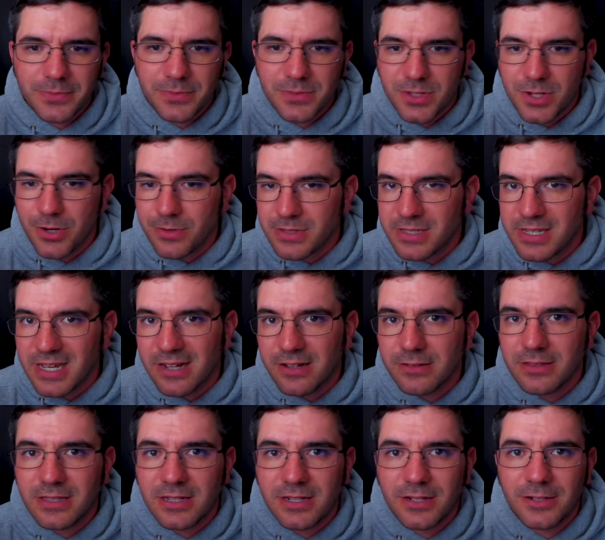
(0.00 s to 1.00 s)
turns
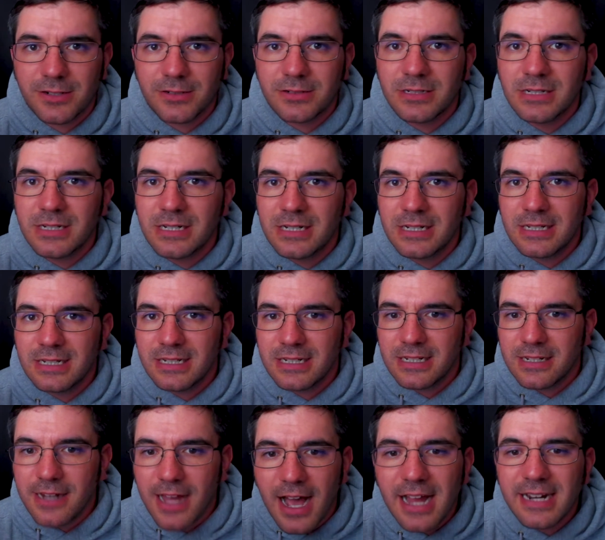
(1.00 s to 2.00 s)
out they're
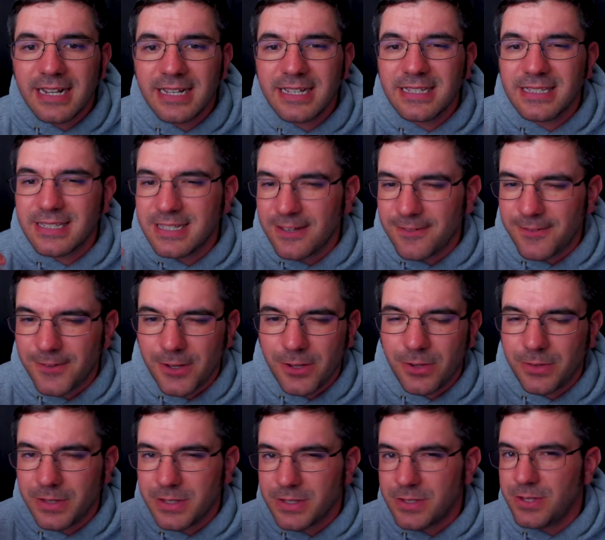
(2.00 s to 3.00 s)
not as
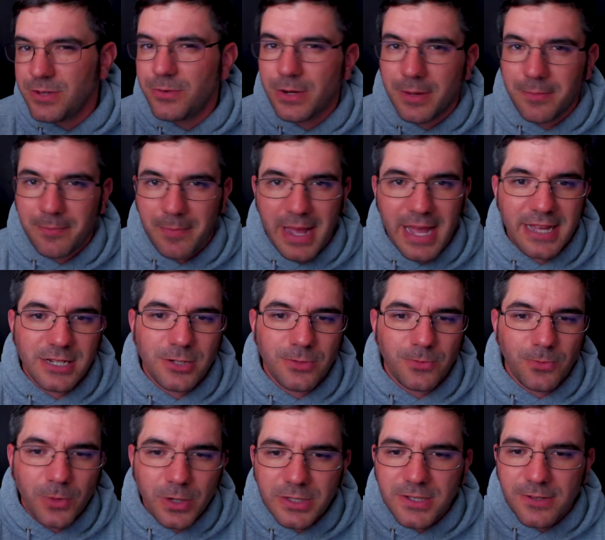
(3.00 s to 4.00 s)
difficult as you would imagine
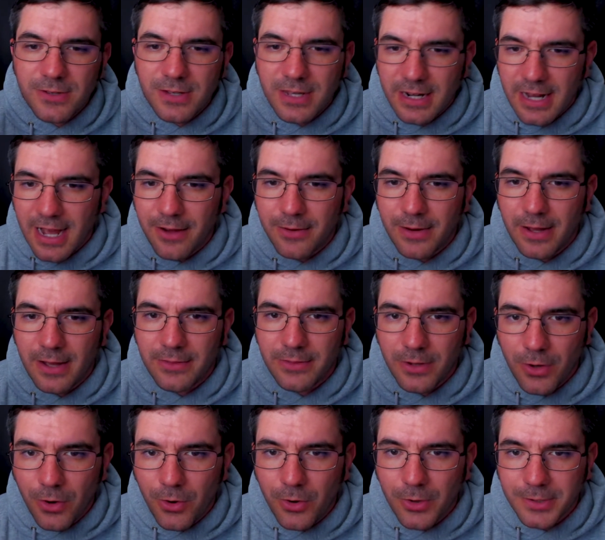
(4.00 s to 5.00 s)
once you get out on the
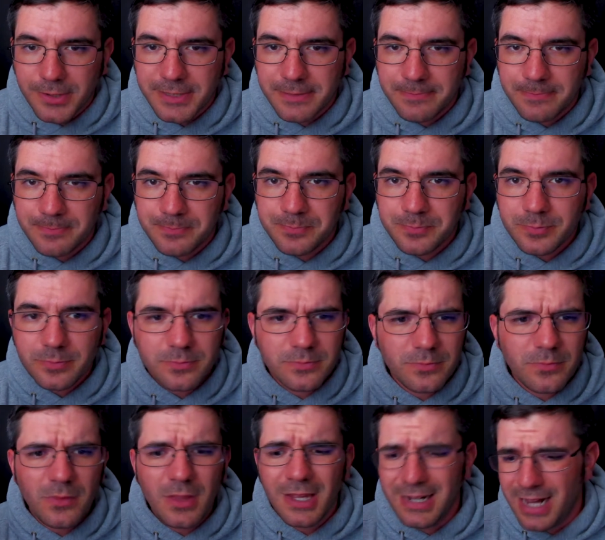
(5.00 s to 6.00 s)
course.
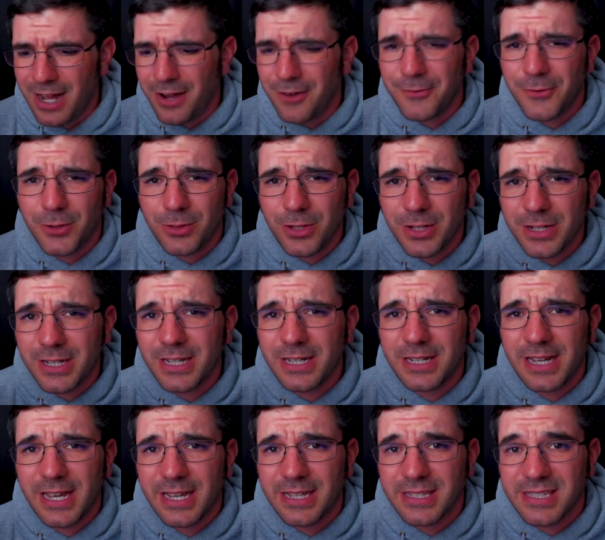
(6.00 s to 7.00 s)
Now, if you're looking
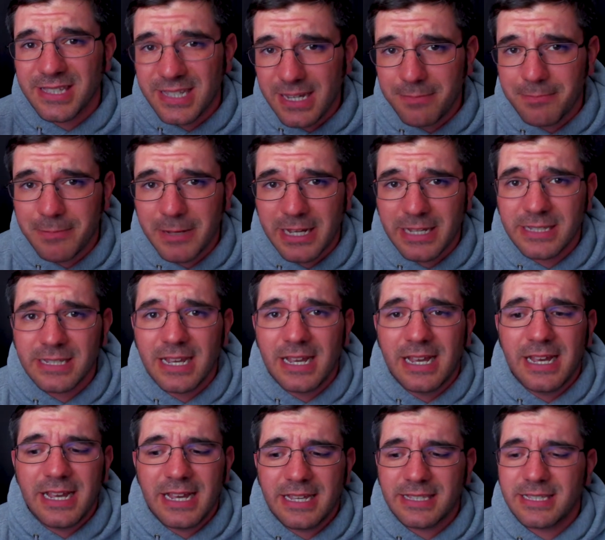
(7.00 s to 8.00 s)
at Skip Ace
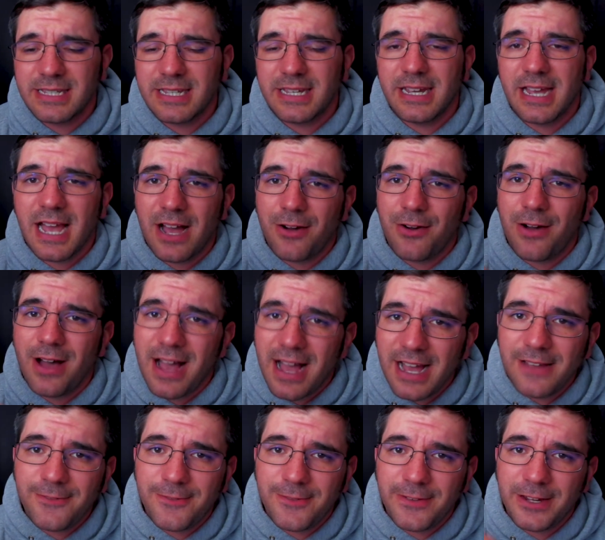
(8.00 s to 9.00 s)
and seeing how
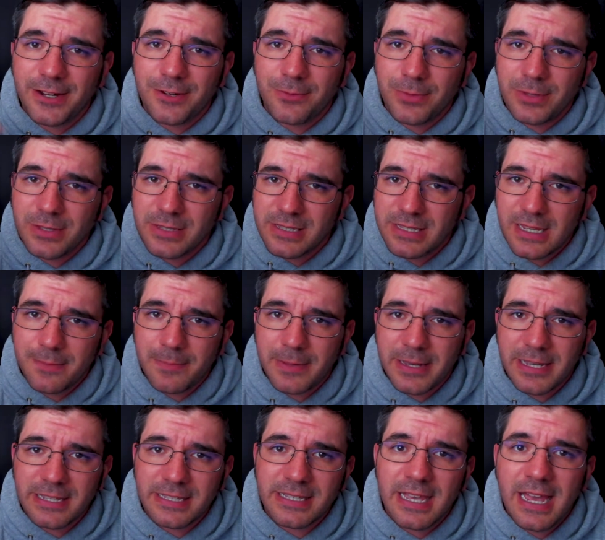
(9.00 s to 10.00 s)
I fared with Skip
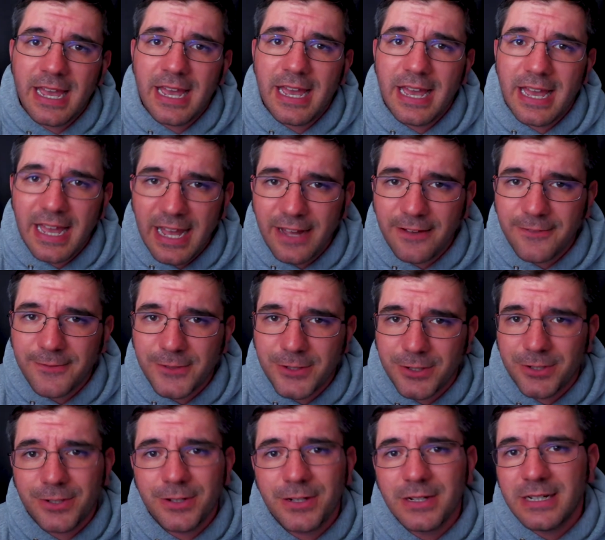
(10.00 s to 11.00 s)
Ace
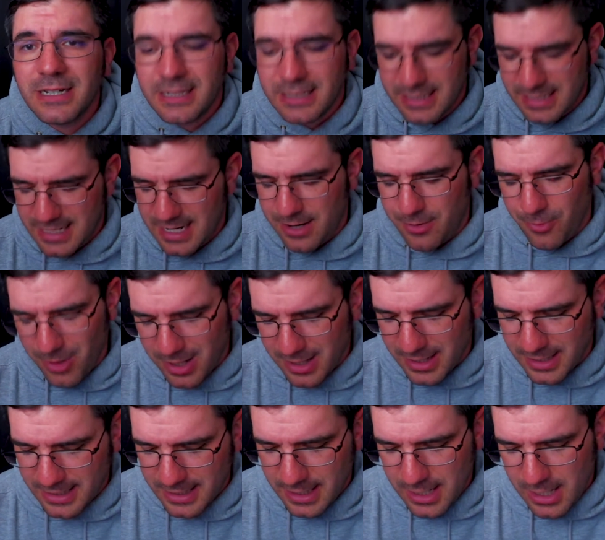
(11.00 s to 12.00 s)
after day
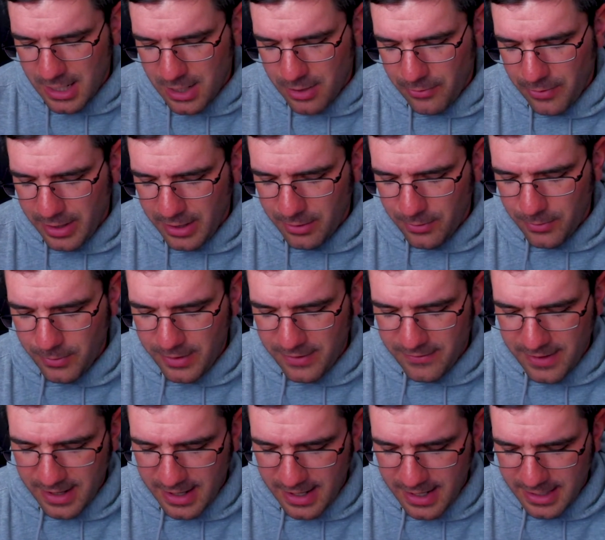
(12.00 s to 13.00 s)
1, well, we've
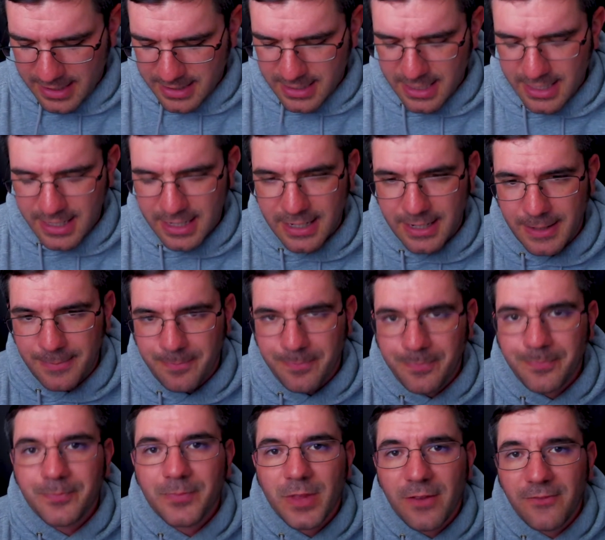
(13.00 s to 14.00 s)
got
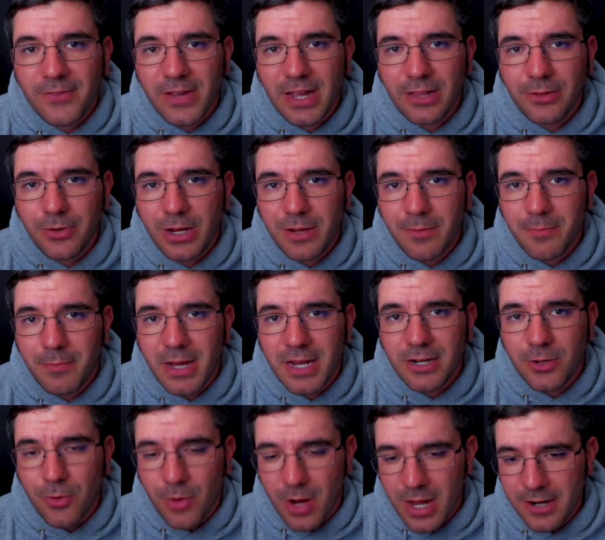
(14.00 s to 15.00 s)
Valerie
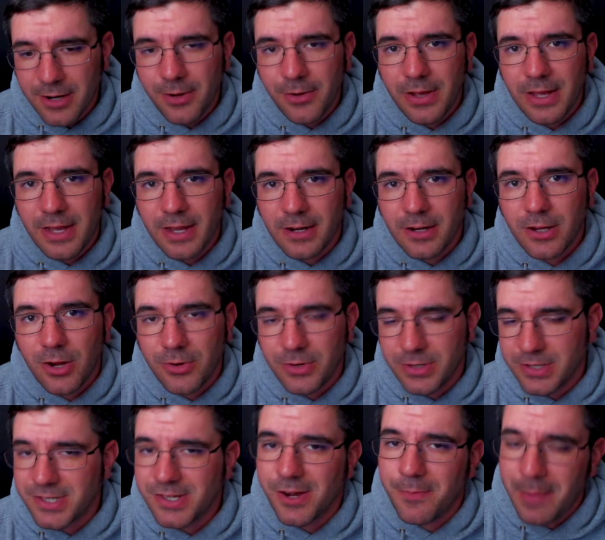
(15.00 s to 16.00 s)
Mondajuano and Kona
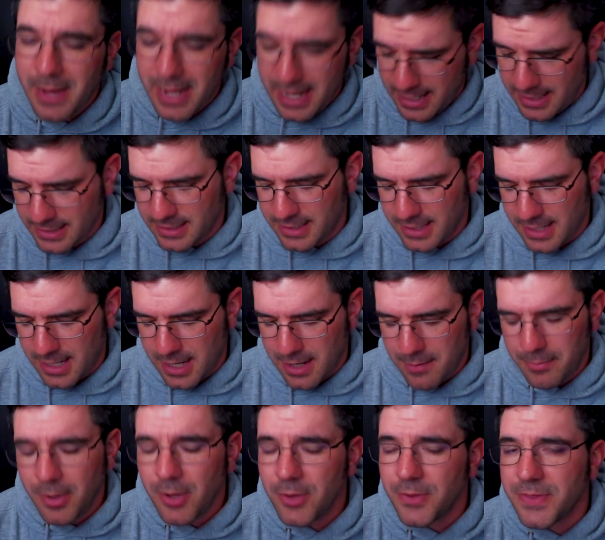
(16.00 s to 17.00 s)
Starpanis
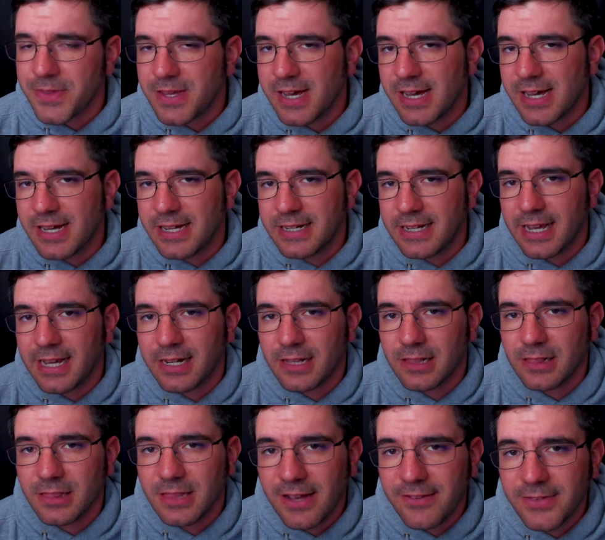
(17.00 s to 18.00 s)
both tied at
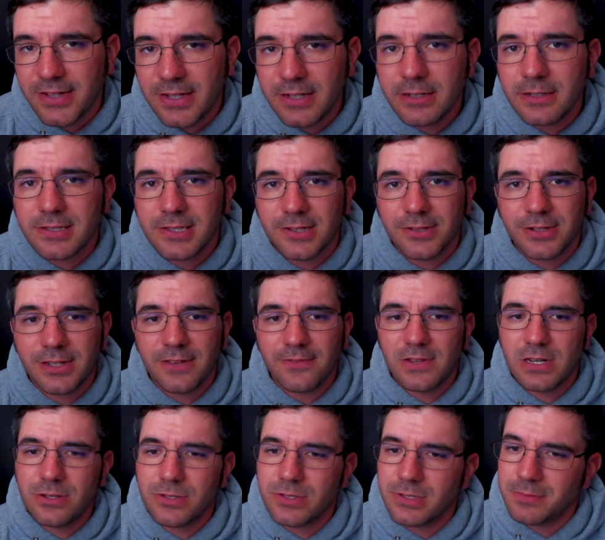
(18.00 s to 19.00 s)
11, so giving
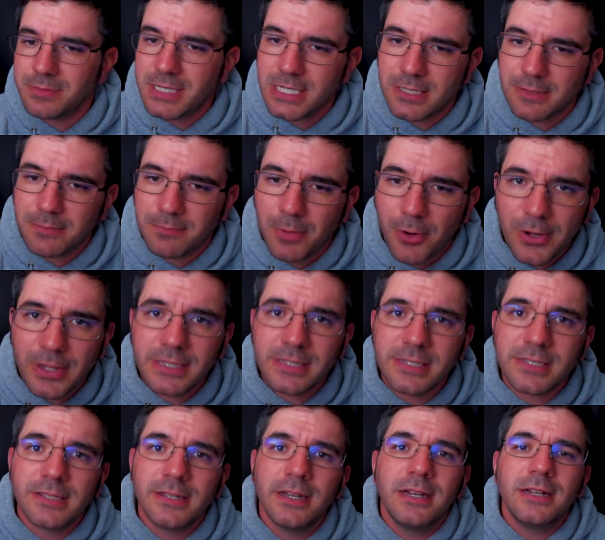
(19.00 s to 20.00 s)
you some decent
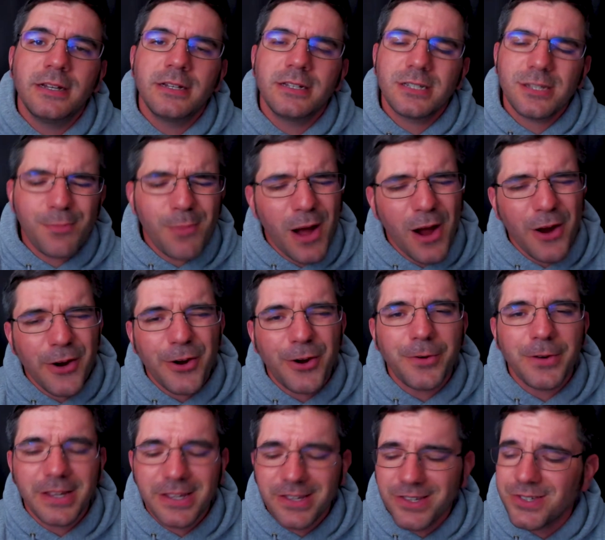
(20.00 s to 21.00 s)
points. Tomorrow
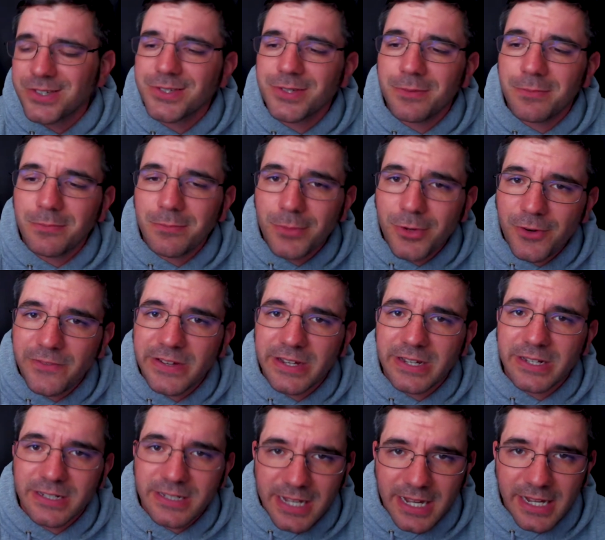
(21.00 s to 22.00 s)
is
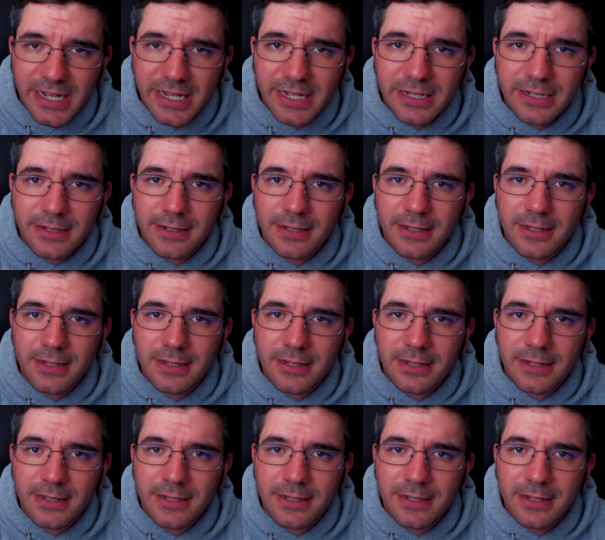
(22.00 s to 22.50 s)
moving day,